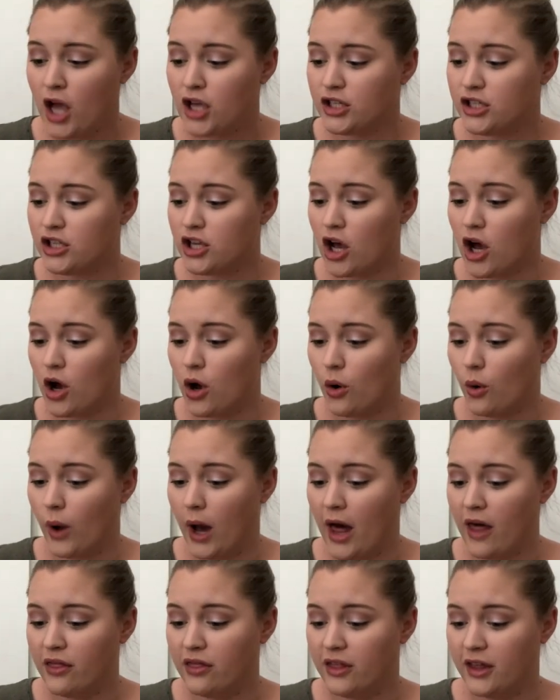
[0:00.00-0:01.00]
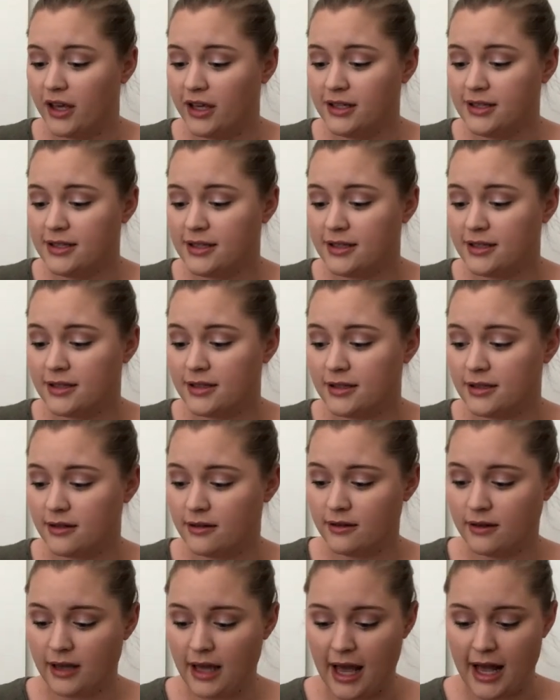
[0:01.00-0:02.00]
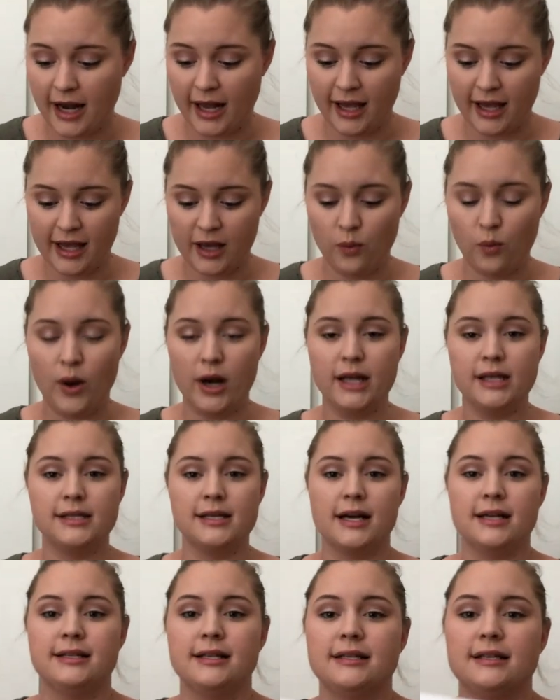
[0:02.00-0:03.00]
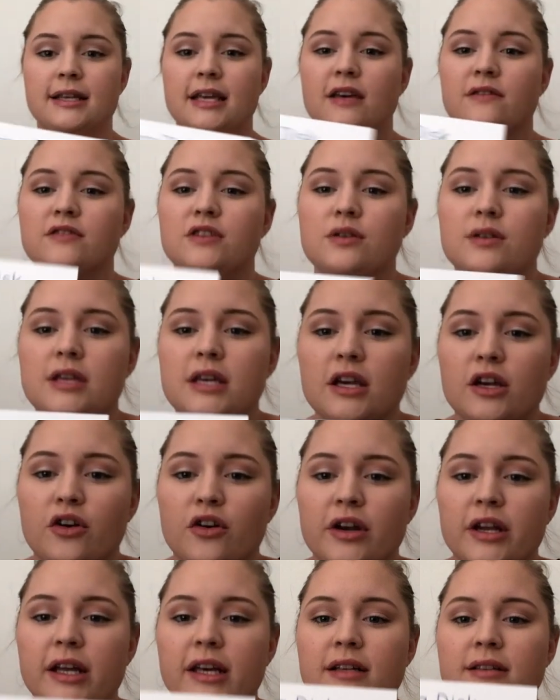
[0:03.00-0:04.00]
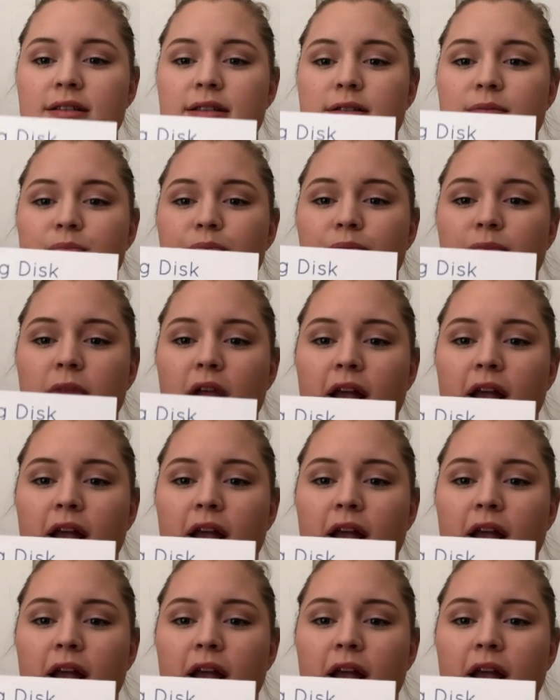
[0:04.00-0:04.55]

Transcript: So this kind of, what it does is it gives you the ingredients,